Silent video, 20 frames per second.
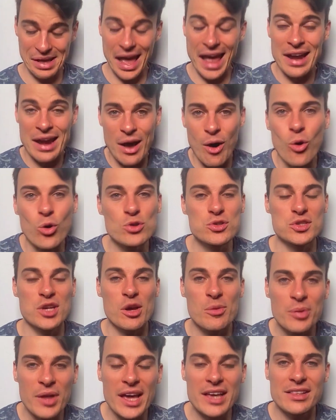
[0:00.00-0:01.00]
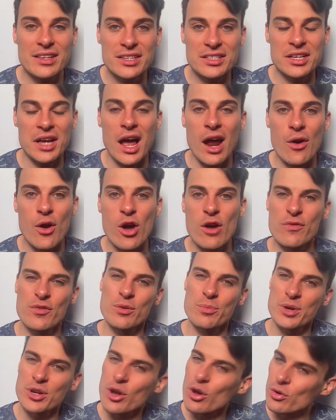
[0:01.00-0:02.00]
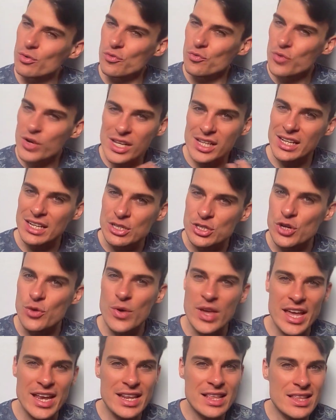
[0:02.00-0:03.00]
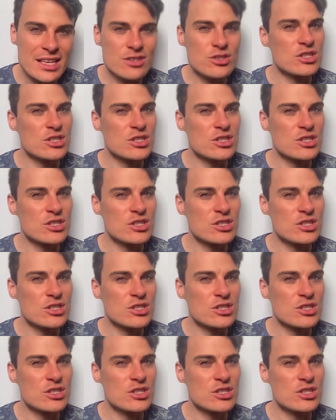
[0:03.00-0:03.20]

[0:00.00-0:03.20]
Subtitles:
And also played the guitar over it, but not really doing anything,